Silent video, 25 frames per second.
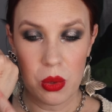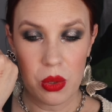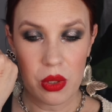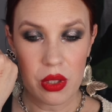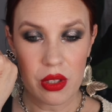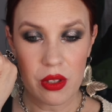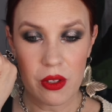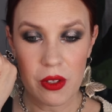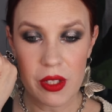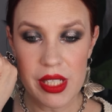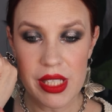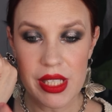
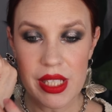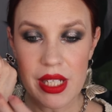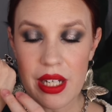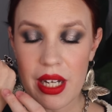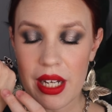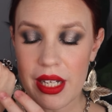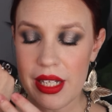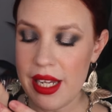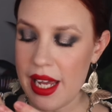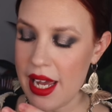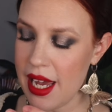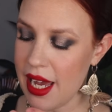the Kristen
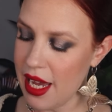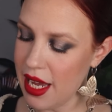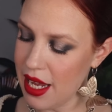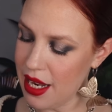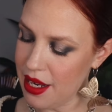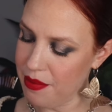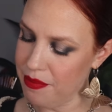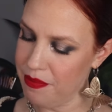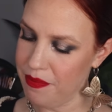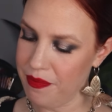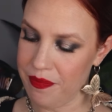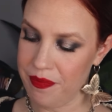
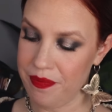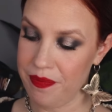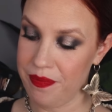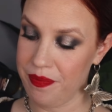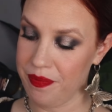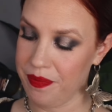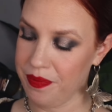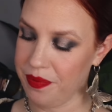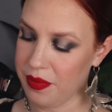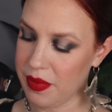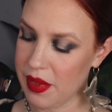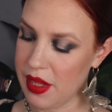Audette,
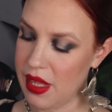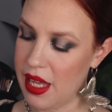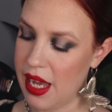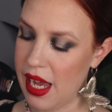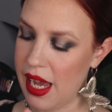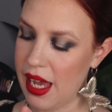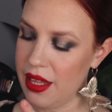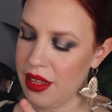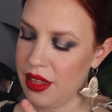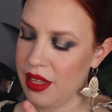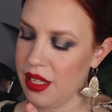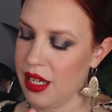
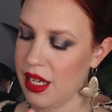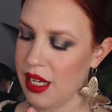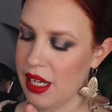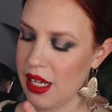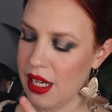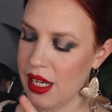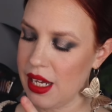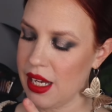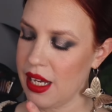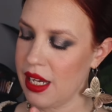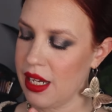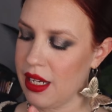that
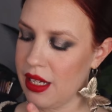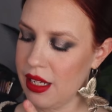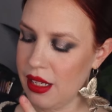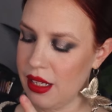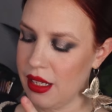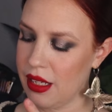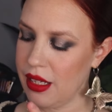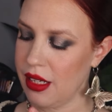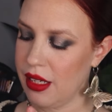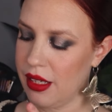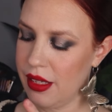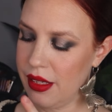thing.
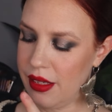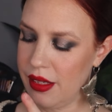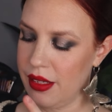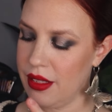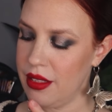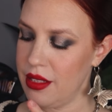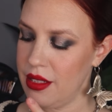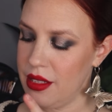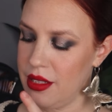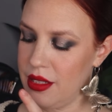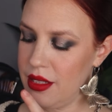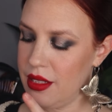
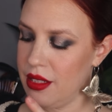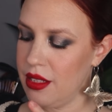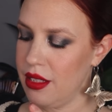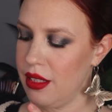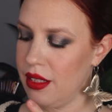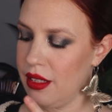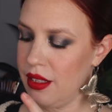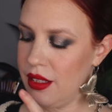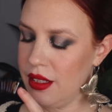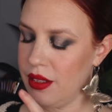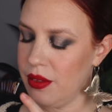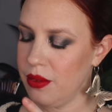
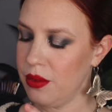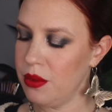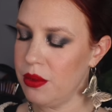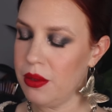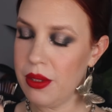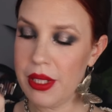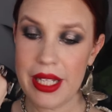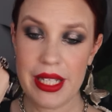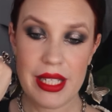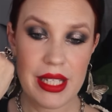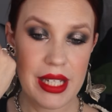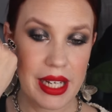
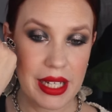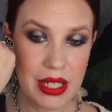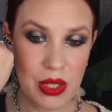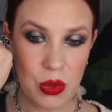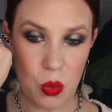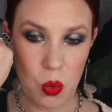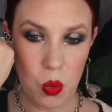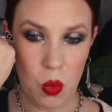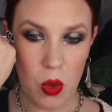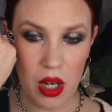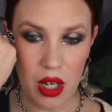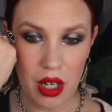Oh, it
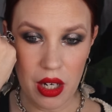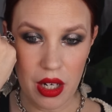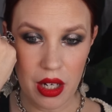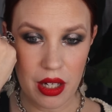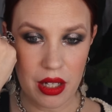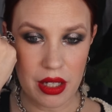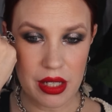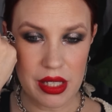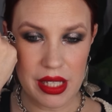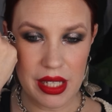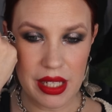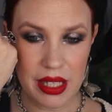takes
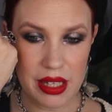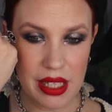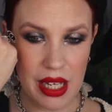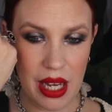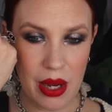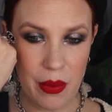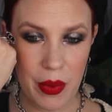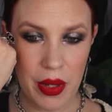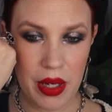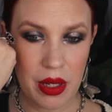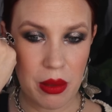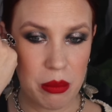work to get
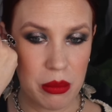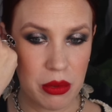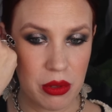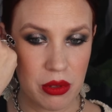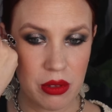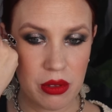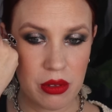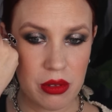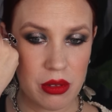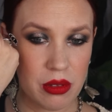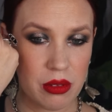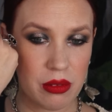that one to
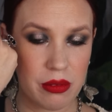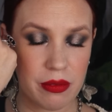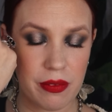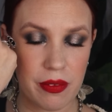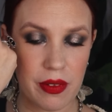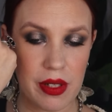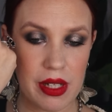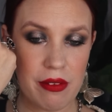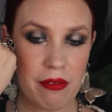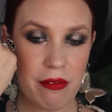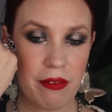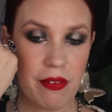
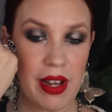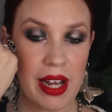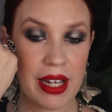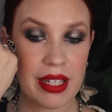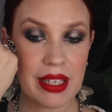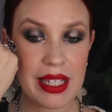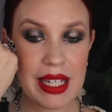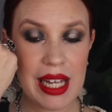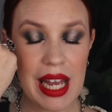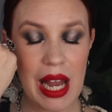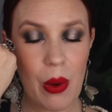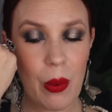move. In
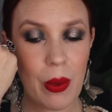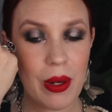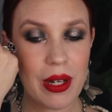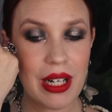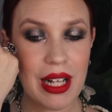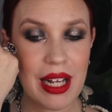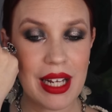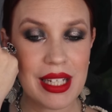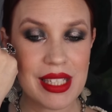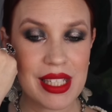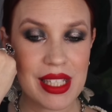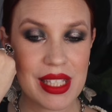fact, the
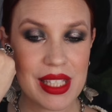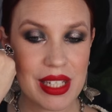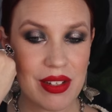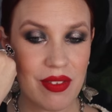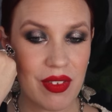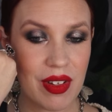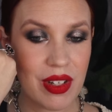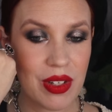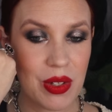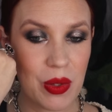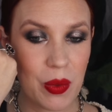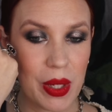Hourglass is
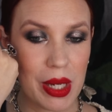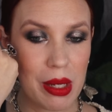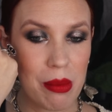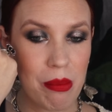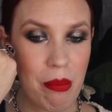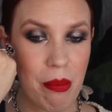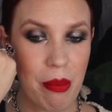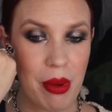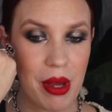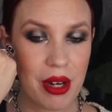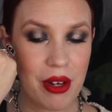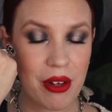even
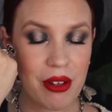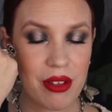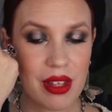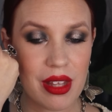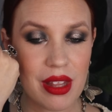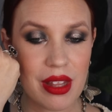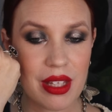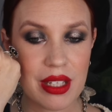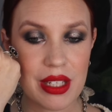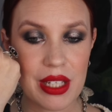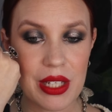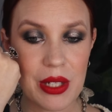doing better
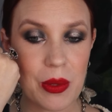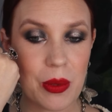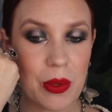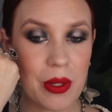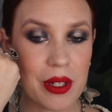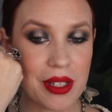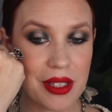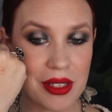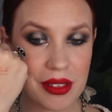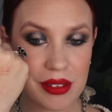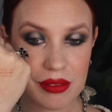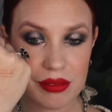than the
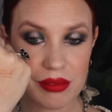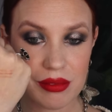Dior.